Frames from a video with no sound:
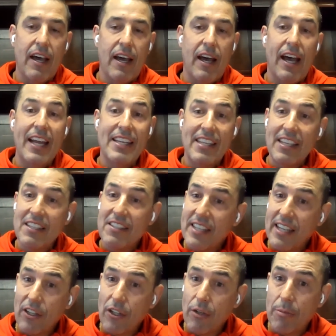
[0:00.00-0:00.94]
I did
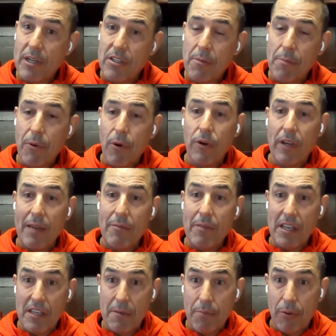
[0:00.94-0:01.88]
see it a little bit at the bowl
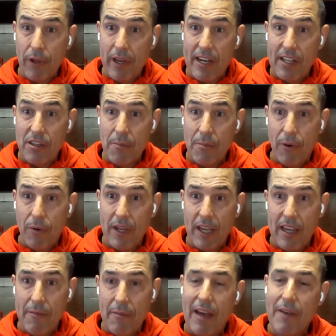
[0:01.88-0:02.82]
game. They did play it at the bowl
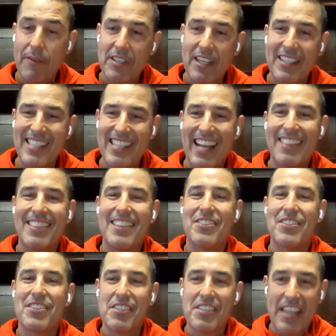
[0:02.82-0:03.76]
game. Obviously it's not
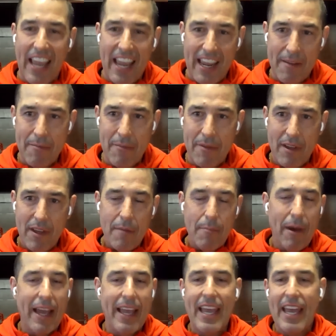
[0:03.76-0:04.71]
the same
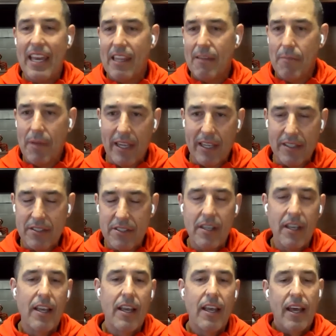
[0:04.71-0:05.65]
by any
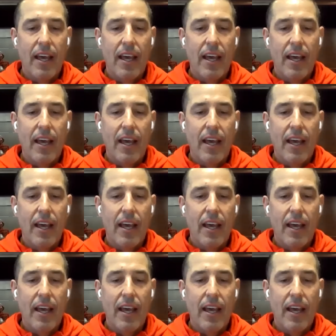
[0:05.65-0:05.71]
means.